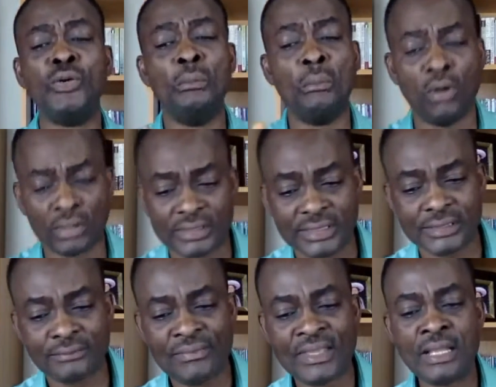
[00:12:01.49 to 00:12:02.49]
you
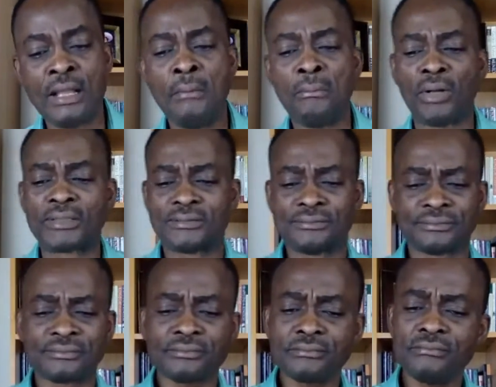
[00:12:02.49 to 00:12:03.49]
must, but
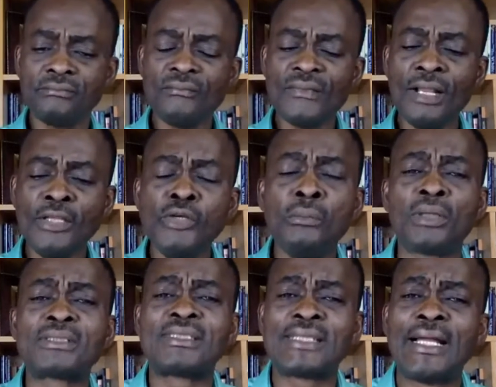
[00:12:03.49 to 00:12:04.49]
you
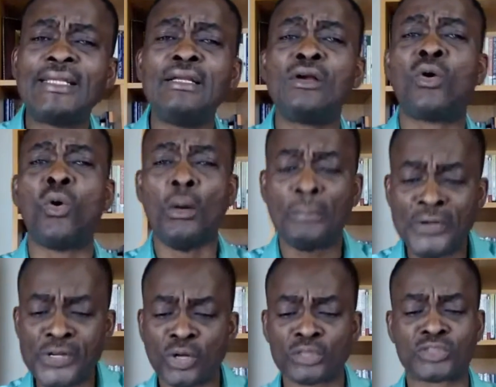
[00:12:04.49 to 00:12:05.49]
must then go
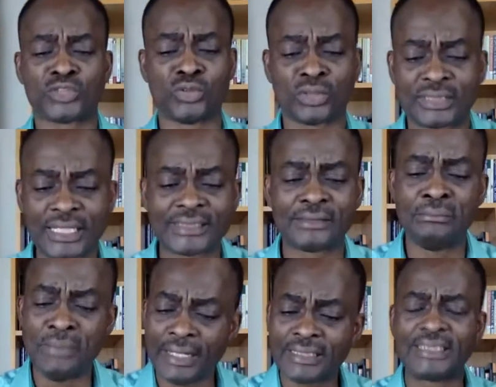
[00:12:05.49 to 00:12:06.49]
beyond success,
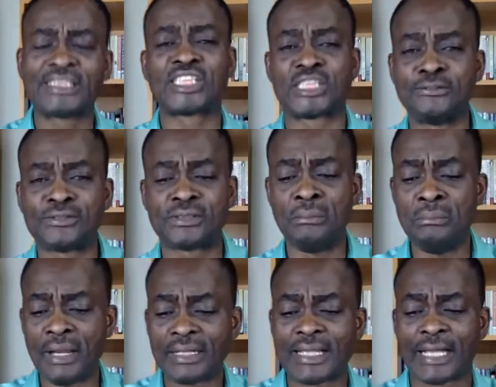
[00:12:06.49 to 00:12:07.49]
make the shift,
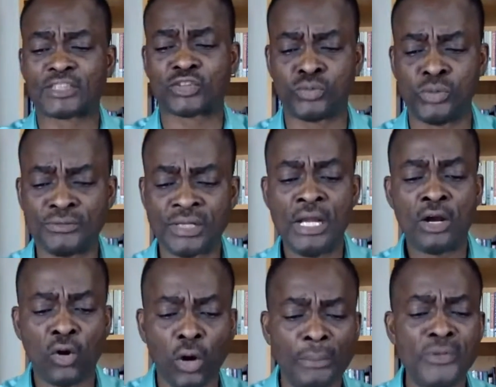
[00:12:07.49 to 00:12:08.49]
make that shift,
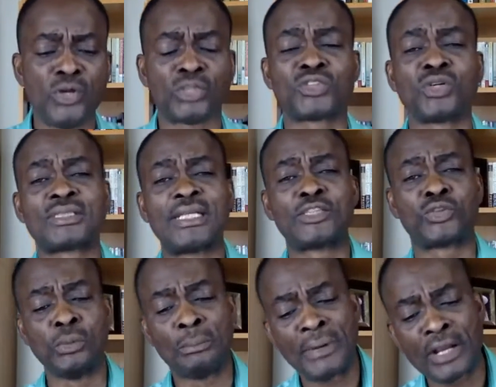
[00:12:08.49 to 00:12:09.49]
go beyond success
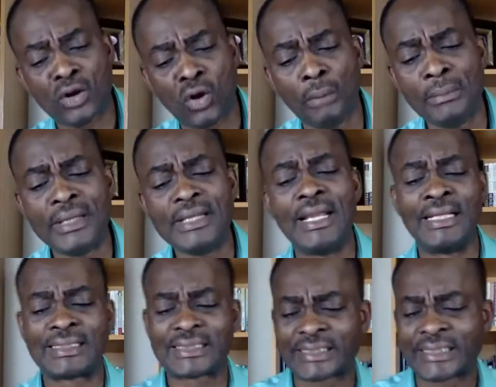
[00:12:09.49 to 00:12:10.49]
to becoming a
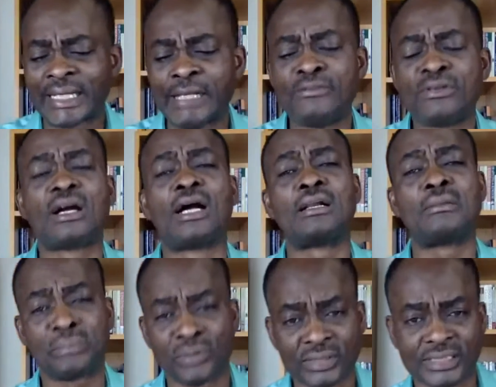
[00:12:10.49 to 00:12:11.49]
significant
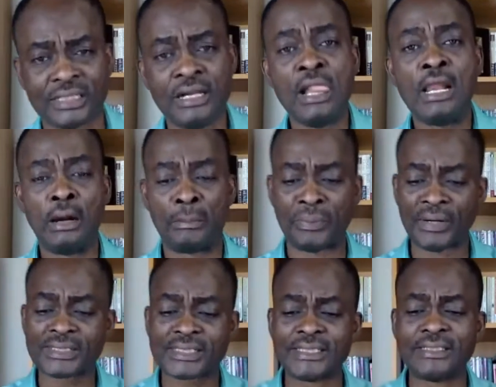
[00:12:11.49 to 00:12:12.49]
person, a
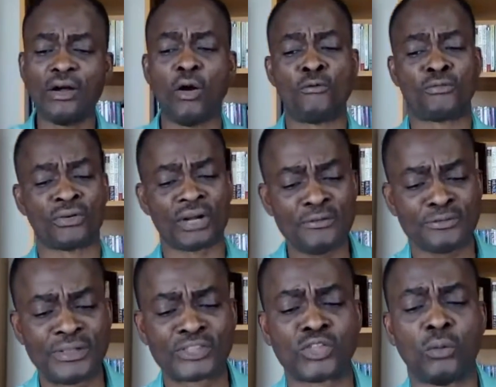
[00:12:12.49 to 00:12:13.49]
person of
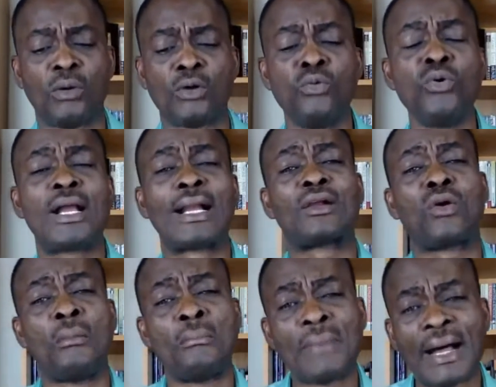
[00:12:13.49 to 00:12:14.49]
reference, someone who can
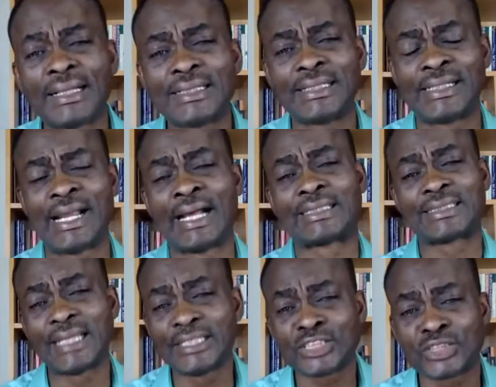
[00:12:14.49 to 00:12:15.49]
command the
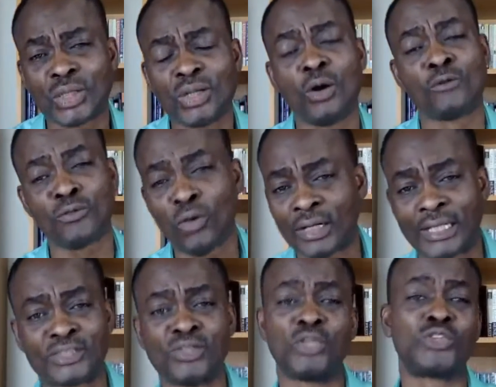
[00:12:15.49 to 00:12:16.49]
attention of
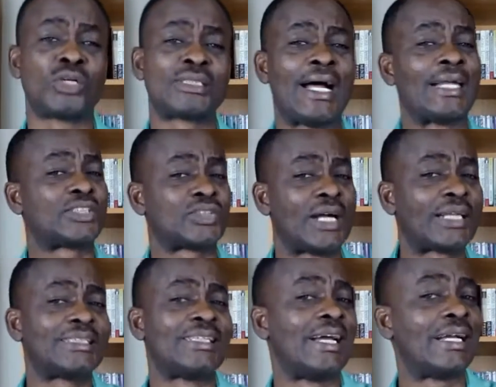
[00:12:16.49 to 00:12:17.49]
others, not just
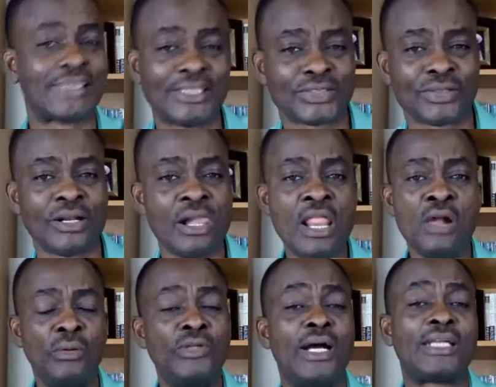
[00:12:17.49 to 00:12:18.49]
attract their attention.
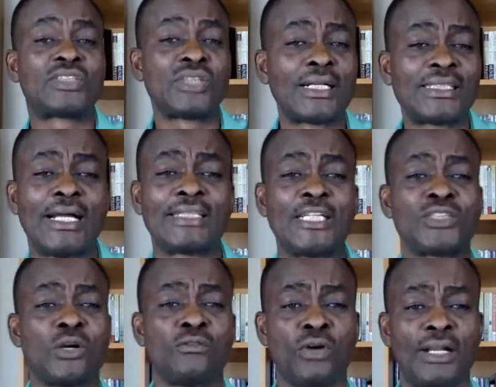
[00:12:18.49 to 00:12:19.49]
When you attract the
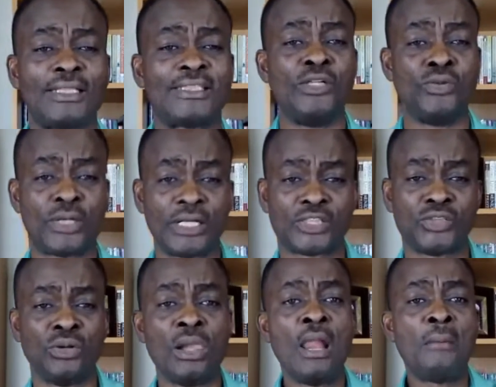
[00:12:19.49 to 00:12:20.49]
attention of others, they look at
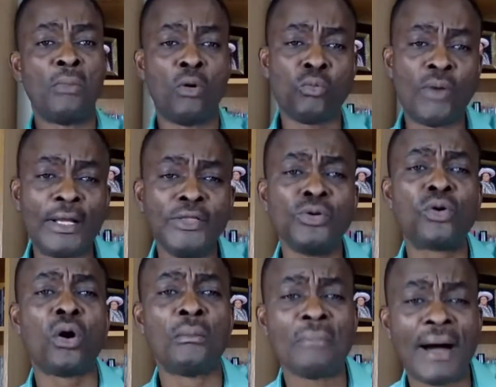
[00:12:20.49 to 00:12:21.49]
you. But when
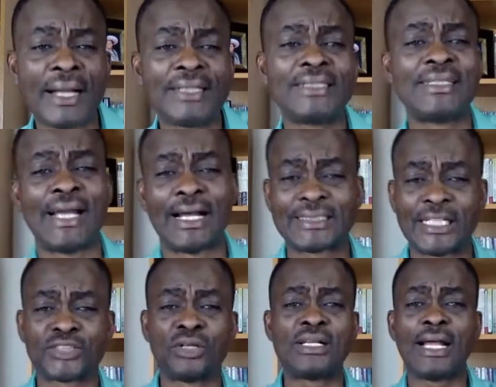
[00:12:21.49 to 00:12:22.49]
you command their
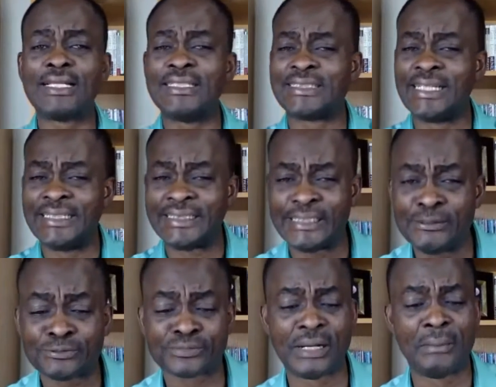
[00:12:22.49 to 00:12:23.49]
attention, that is a
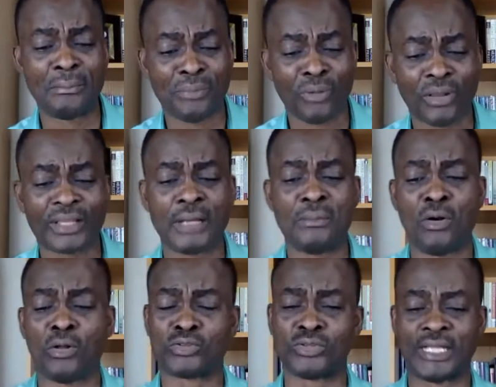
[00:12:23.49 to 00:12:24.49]
different ballgame
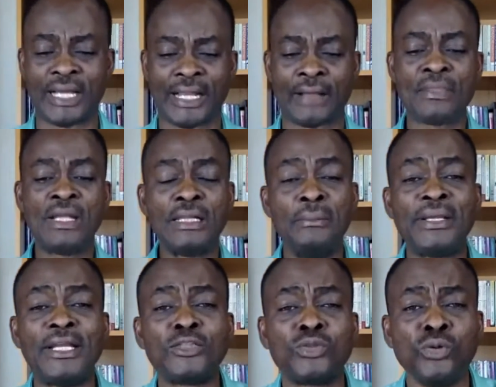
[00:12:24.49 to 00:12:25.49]
altogether. They
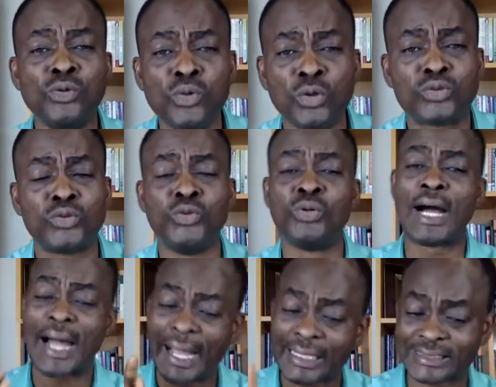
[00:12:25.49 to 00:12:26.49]
begin to look to you
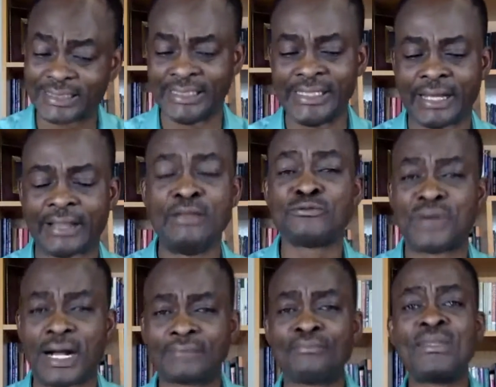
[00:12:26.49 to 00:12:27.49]
as a leader. In
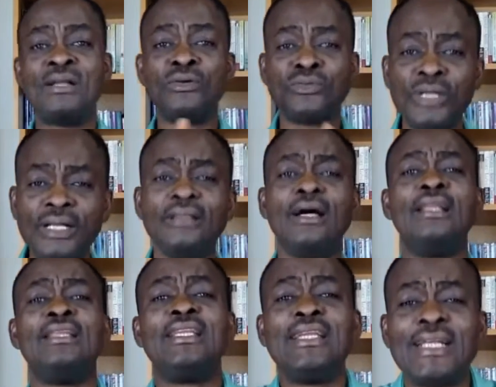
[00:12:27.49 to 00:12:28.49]
fact, real
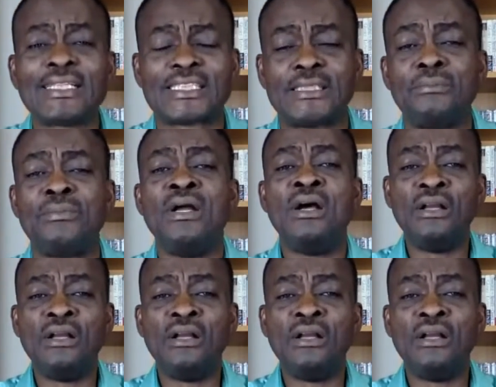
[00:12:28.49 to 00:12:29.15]
leadership